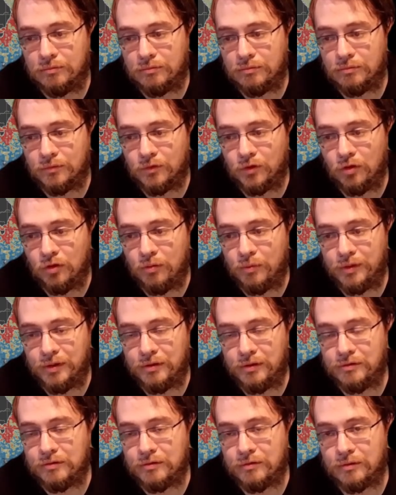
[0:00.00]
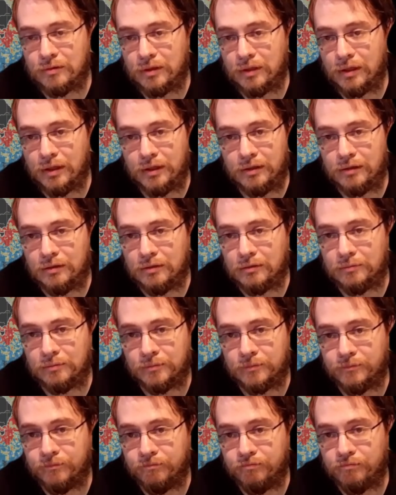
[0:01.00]
nobody is going to like it.
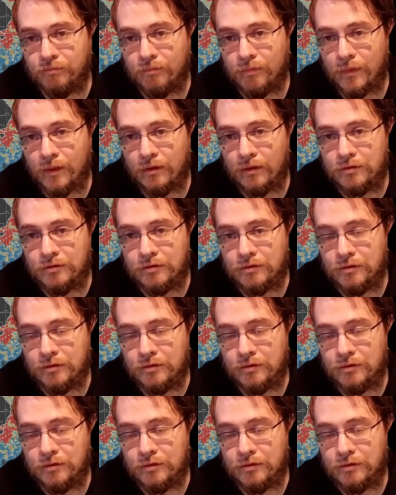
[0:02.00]
Well,